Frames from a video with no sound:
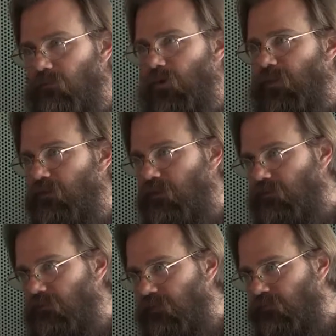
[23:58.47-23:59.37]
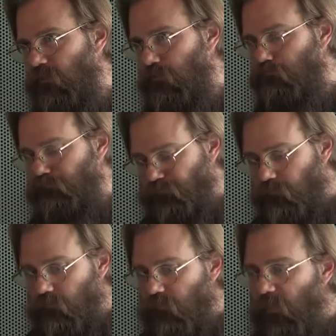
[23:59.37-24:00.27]
within the system,
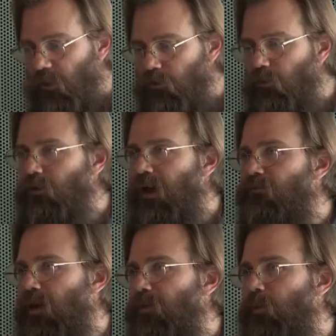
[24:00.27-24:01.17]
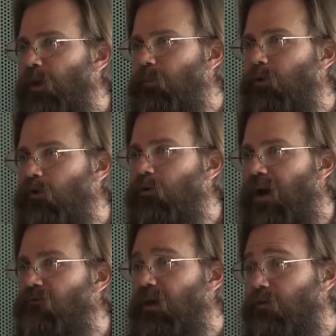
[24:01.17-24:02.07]
you'll have other people who have